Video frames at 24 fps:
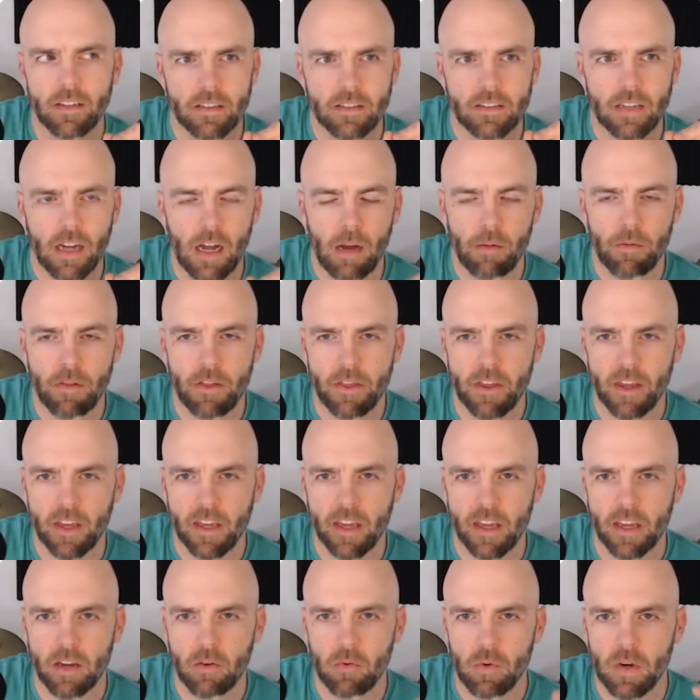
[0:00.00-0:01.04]
top
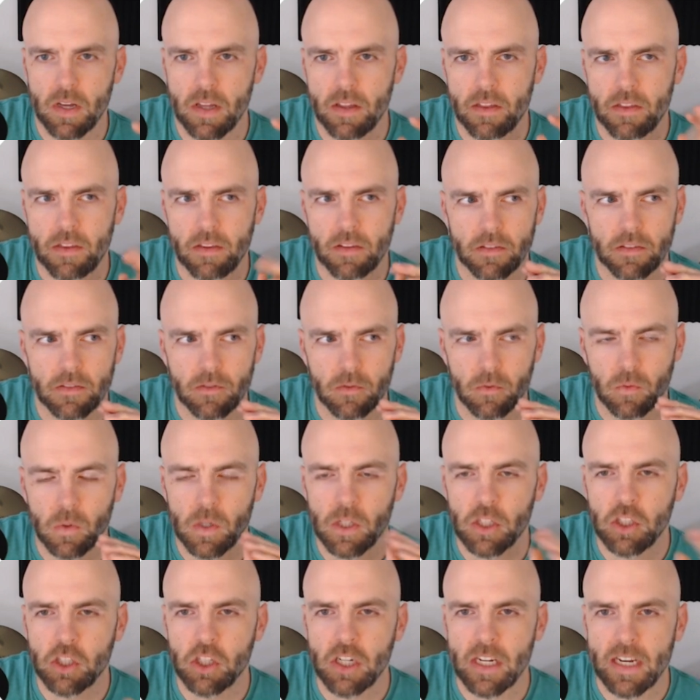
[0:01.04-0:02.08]
thinking with
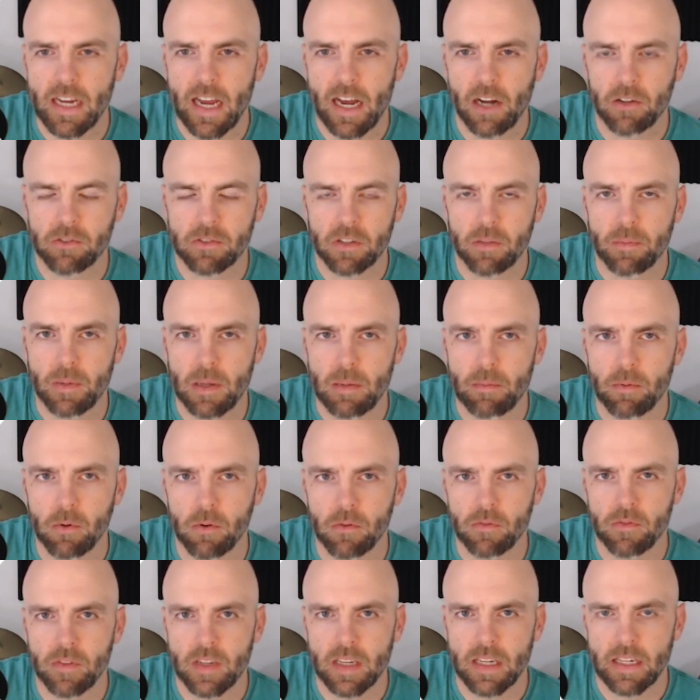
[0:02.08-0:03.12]
reaching out to
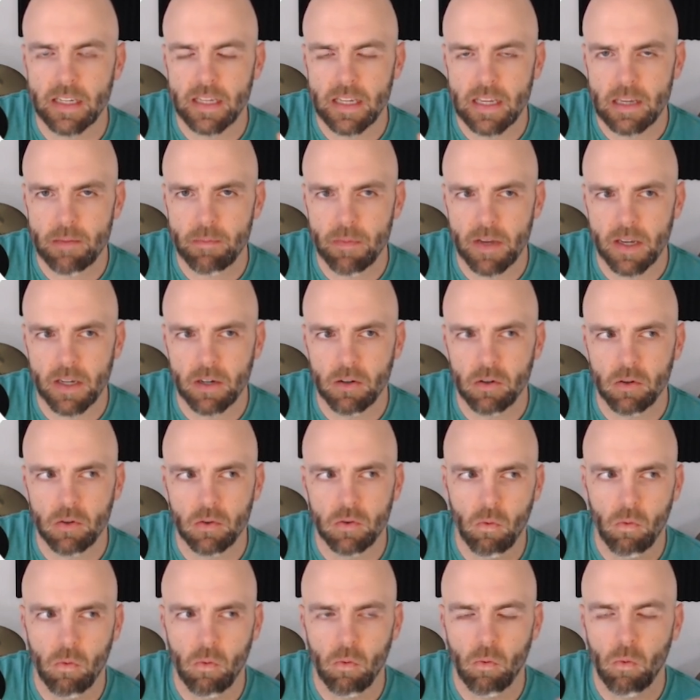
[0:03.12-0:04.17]
people via email.
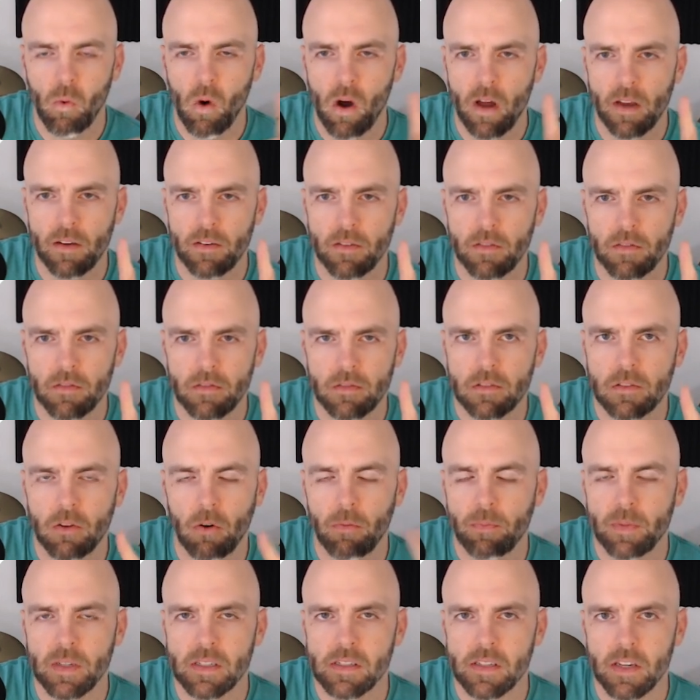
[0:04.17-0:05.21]
One,
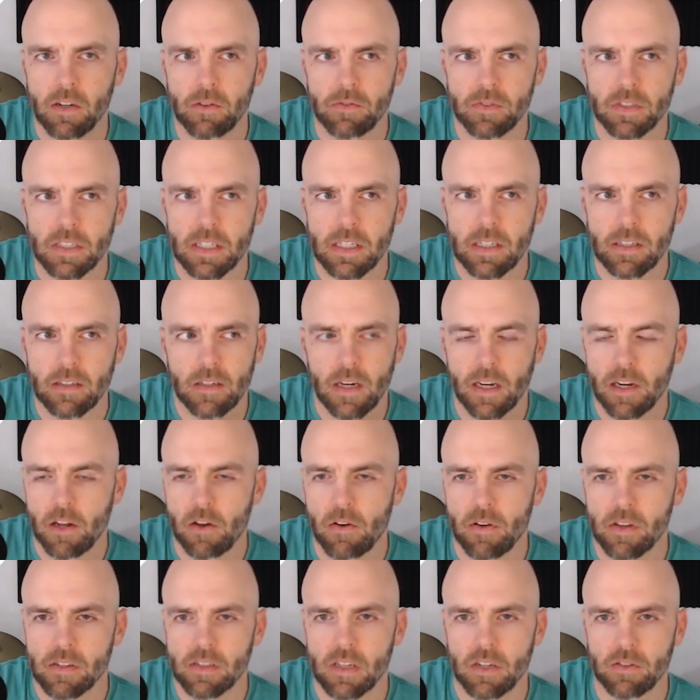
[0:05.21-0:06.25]
don't be salesy. I
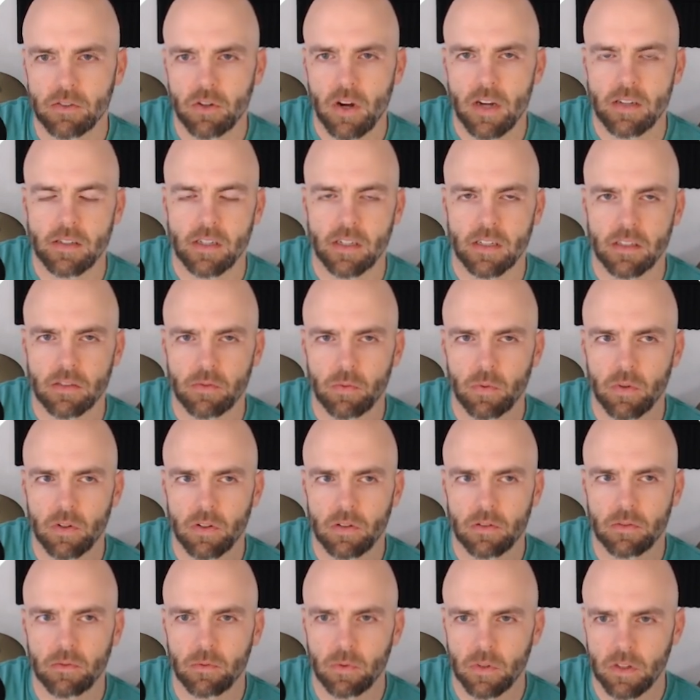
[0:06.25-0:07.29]
know it sounds crazy because
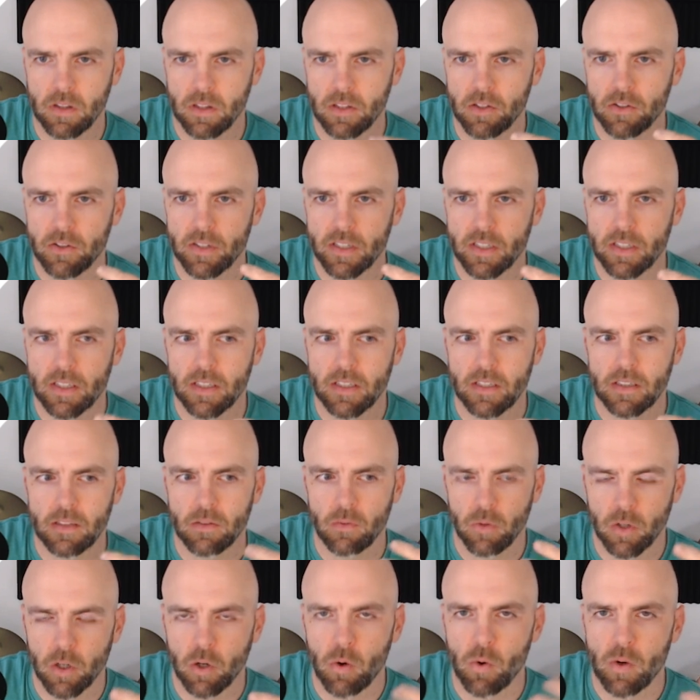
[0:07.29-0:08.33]
we're
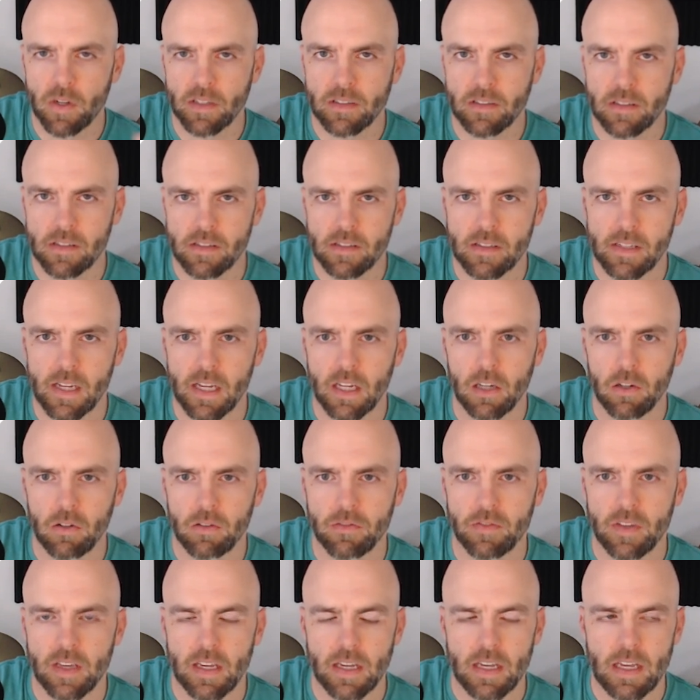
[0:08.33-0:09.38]
going to sell
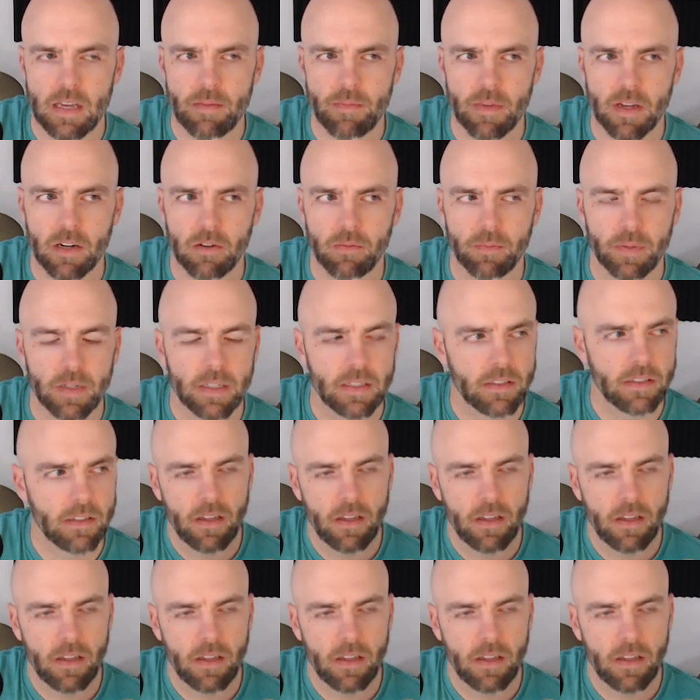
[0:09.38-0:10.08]
via email, but